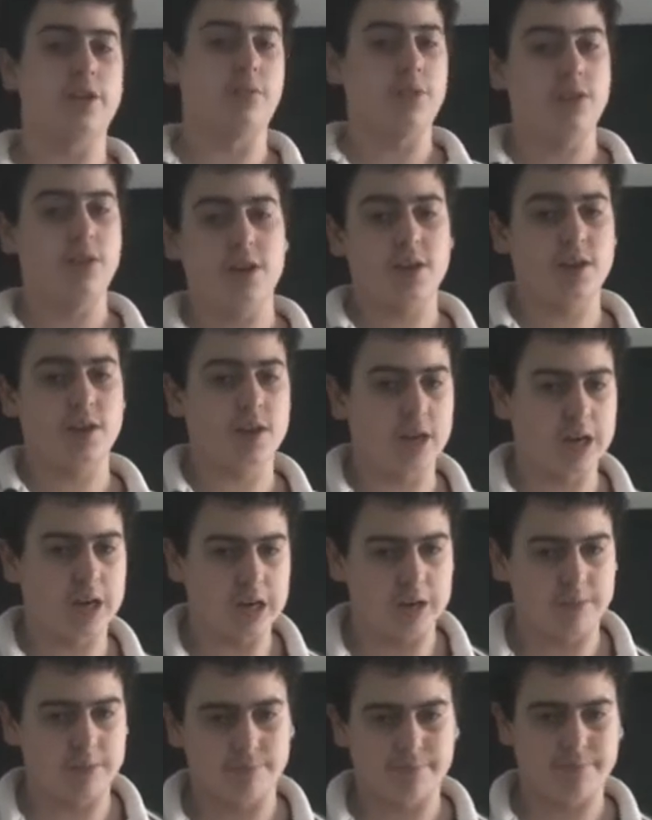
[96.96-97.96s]
it,
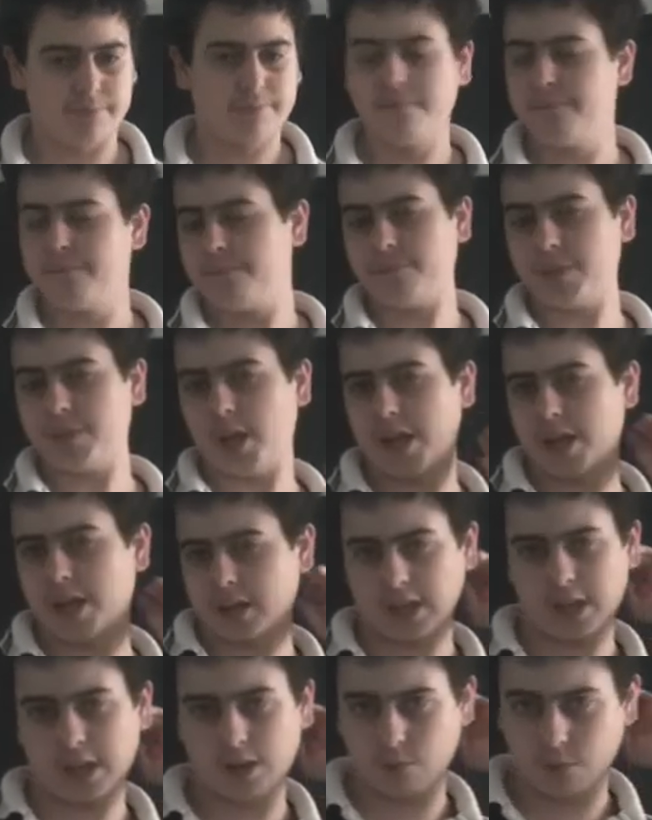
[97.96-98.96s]

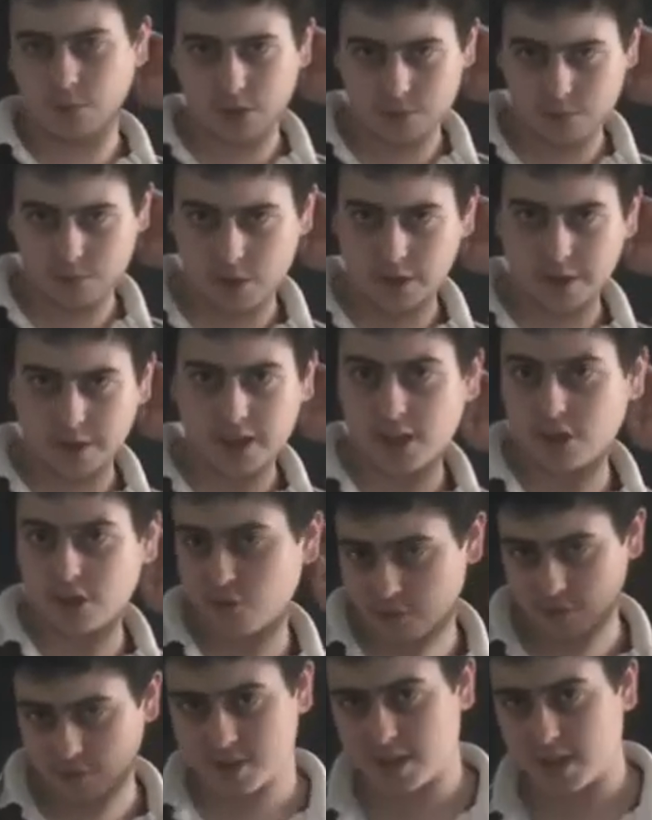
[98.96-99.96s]
like, it was really
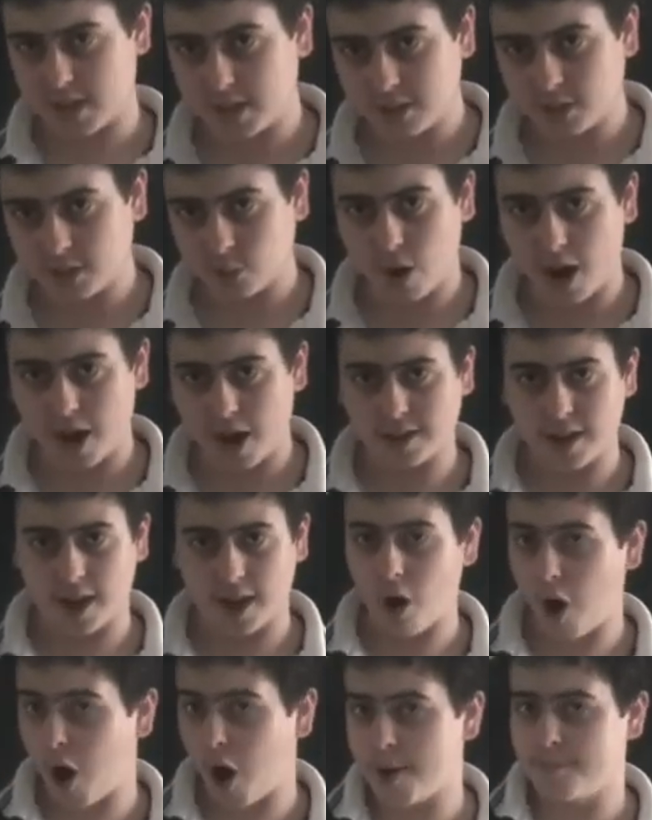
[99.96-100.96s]
interesting the way
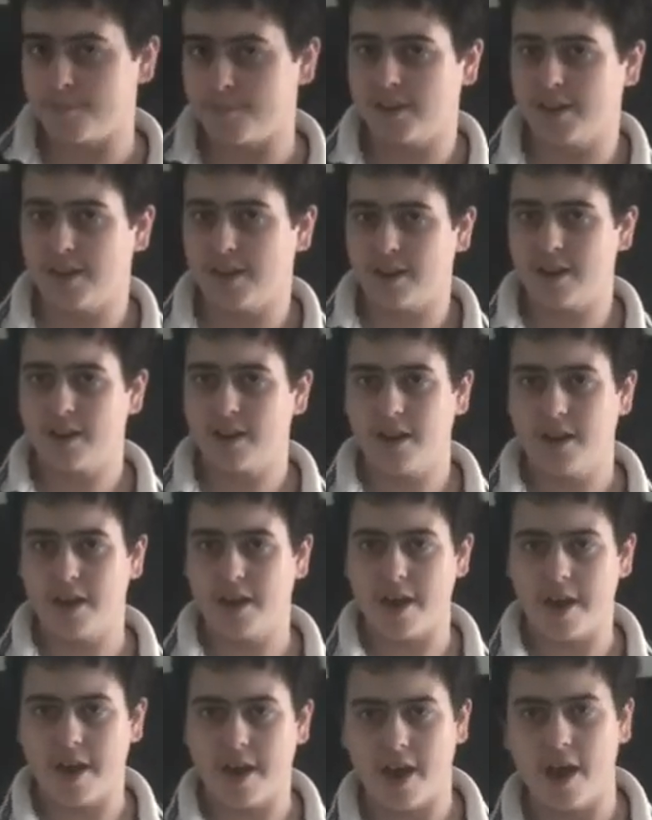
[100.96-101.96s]
they hyped it.
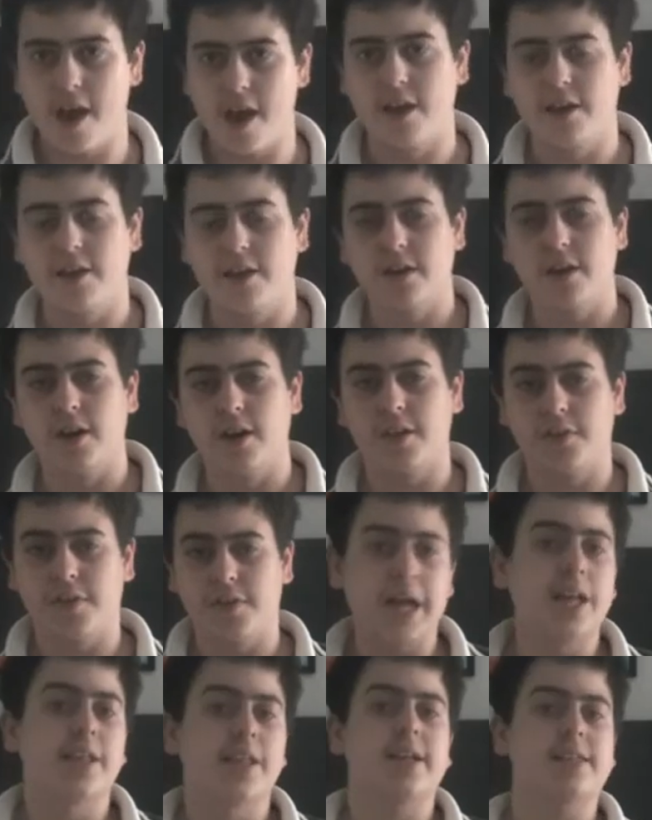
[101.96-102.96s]
And
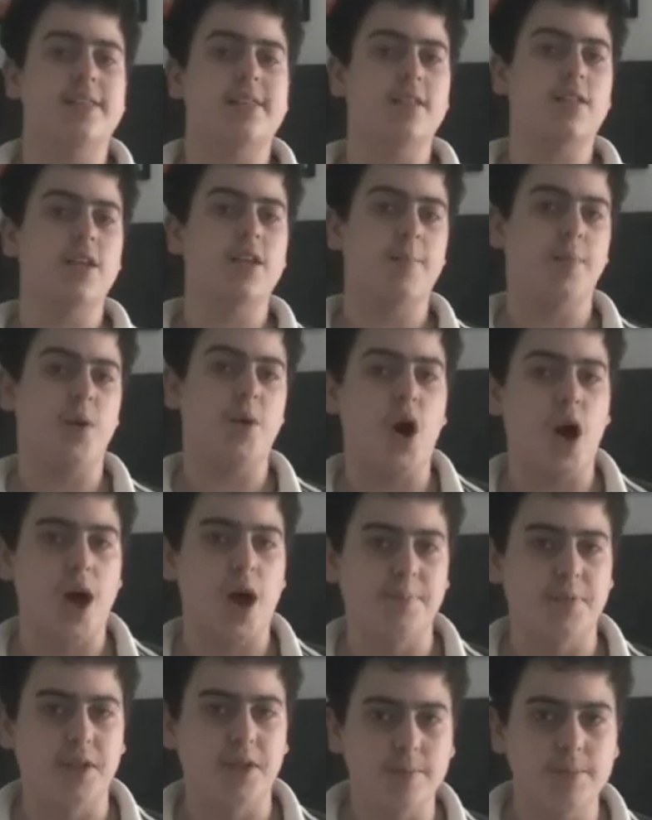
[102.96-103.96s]
that's the type of
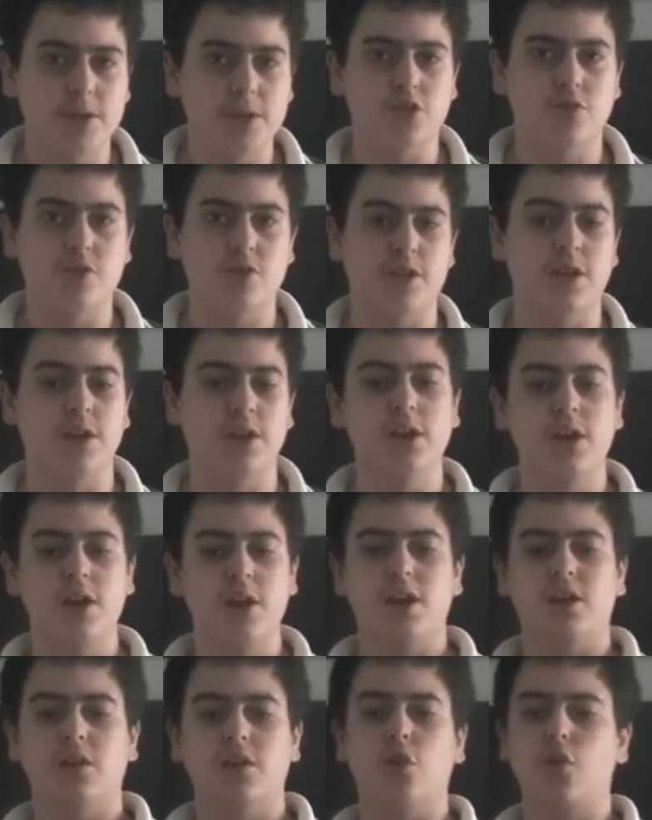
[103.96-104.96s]
hype that I'm interested.
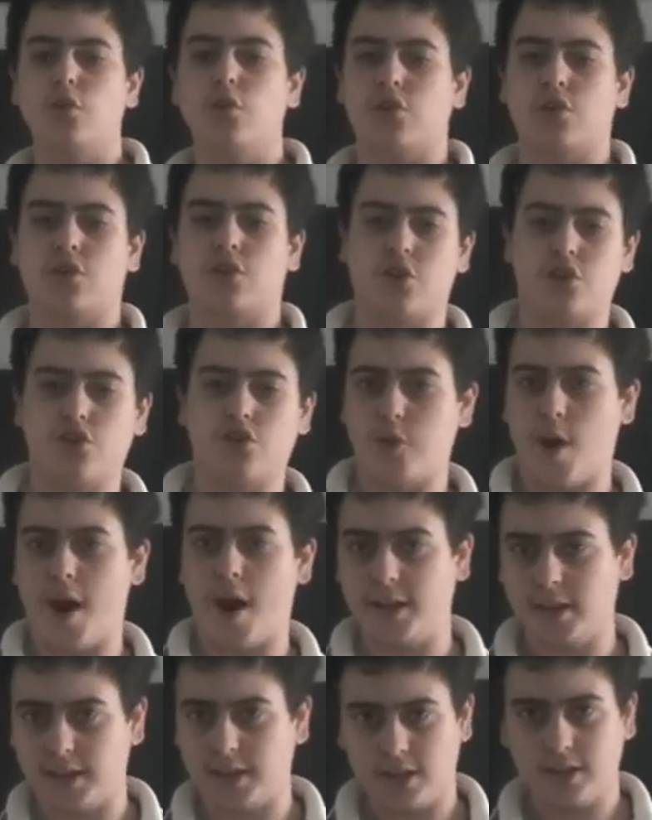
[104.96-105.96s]
Not just the
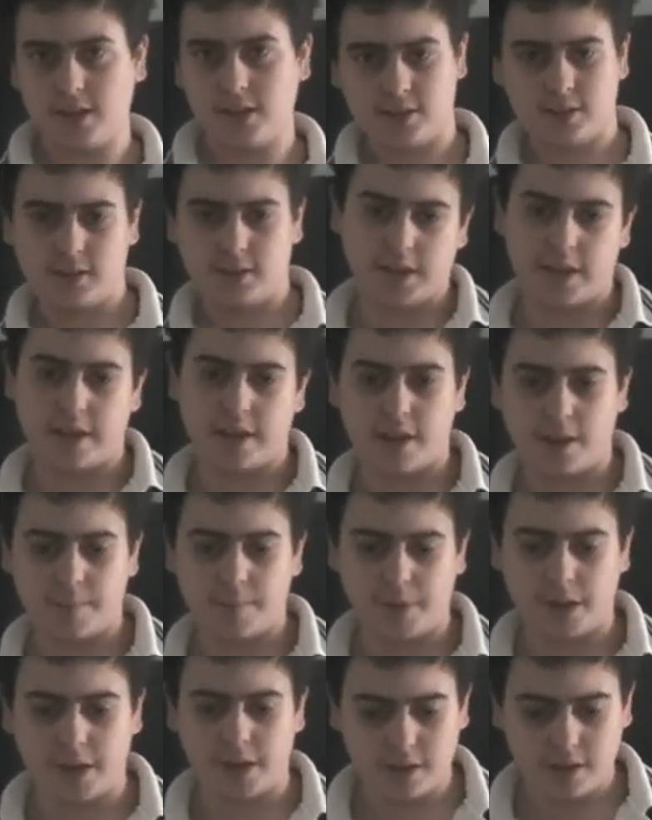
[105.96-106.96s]
trailer here,
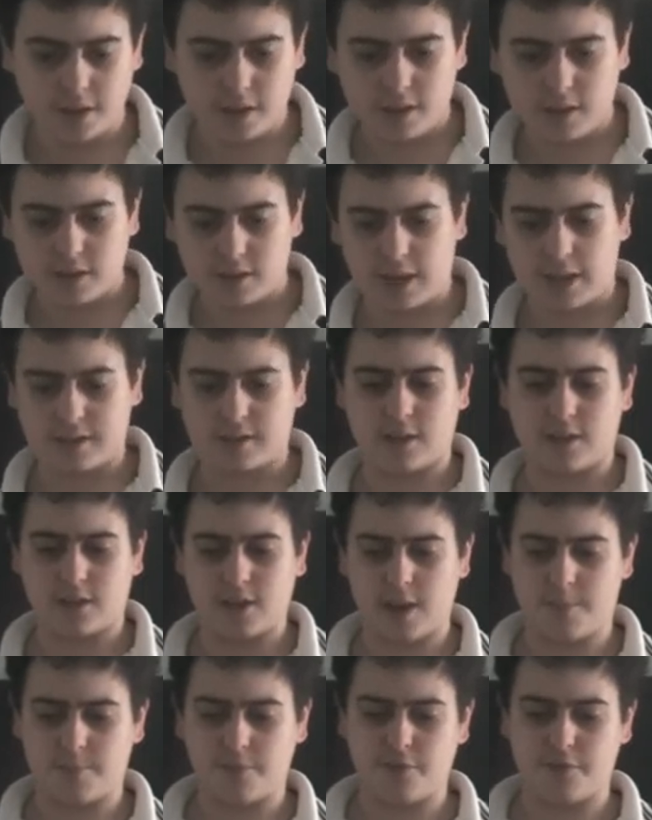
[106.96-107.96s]
but like the
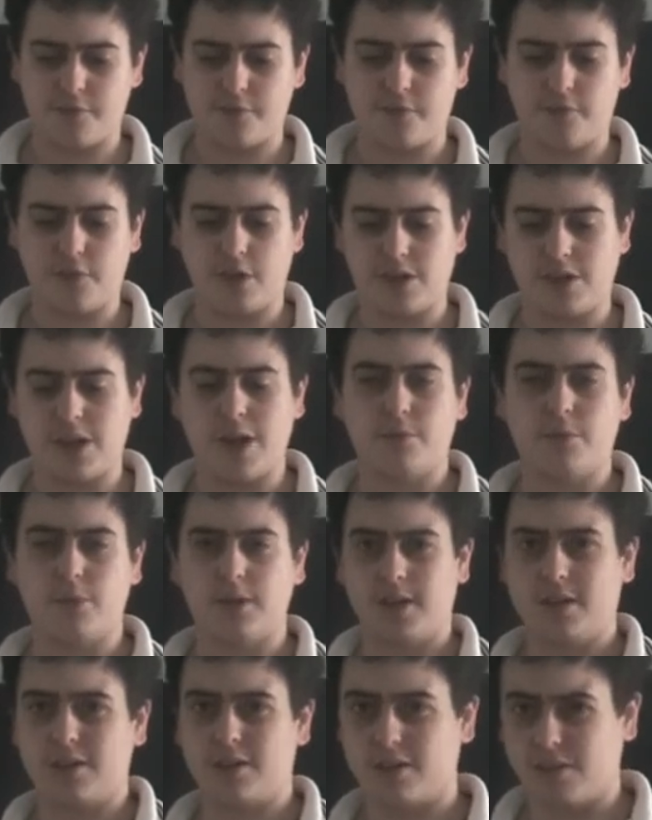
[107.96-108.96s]
type of thing that
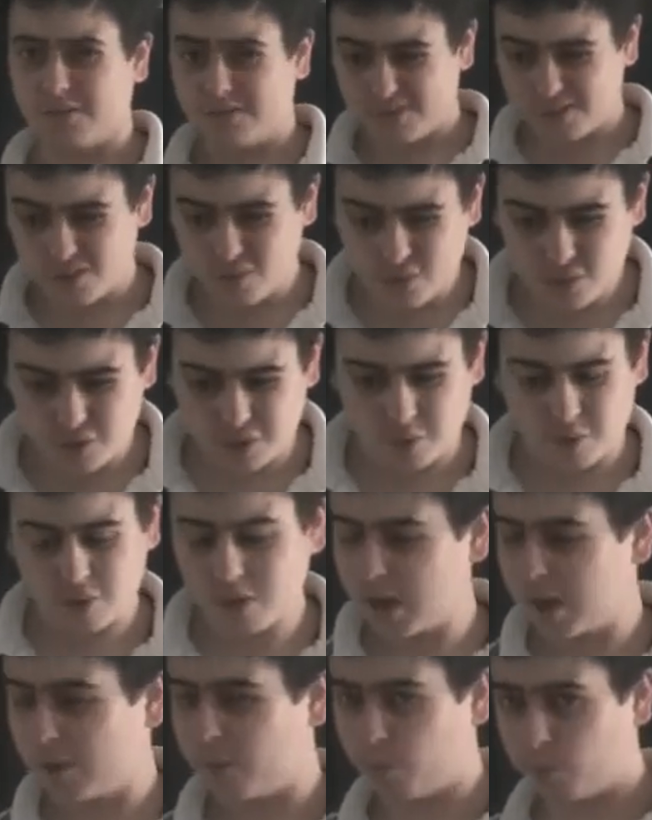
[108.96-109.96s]
would either confuse
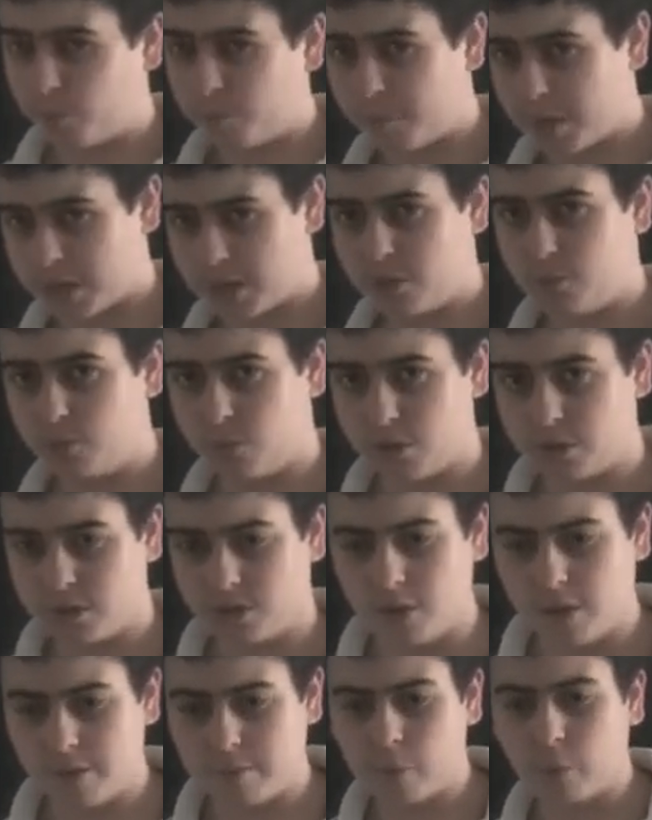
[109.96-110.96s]
you and make you want to
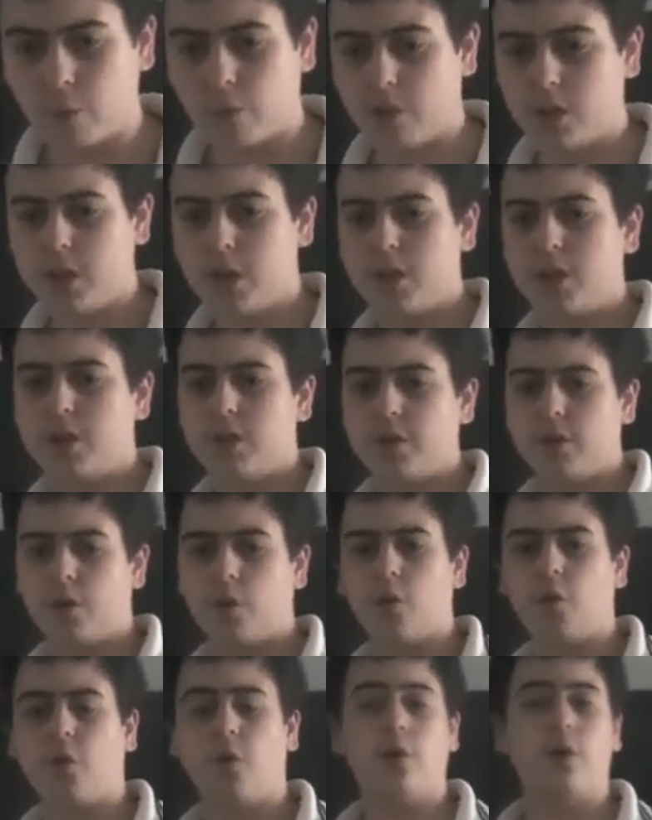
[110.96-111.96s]
learn more,
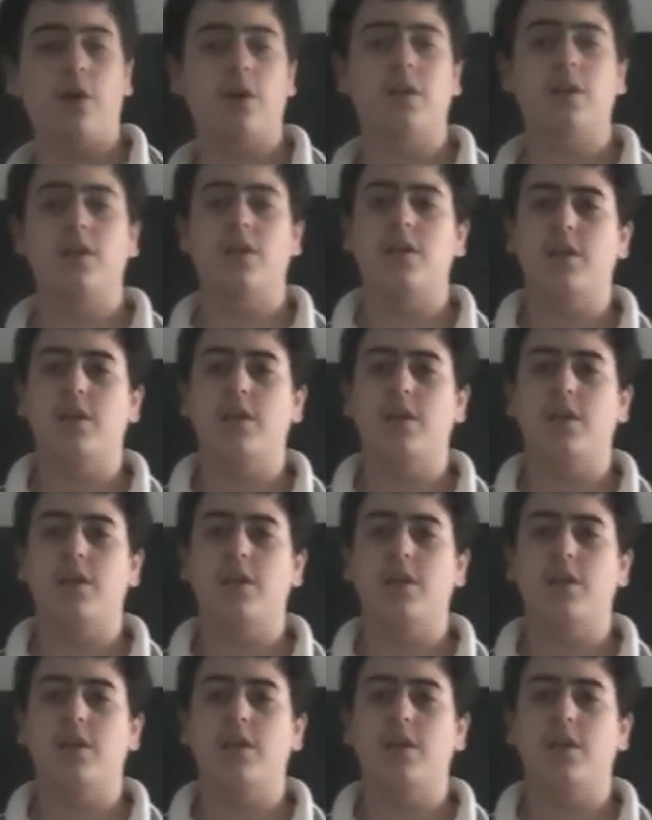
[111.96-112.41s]
or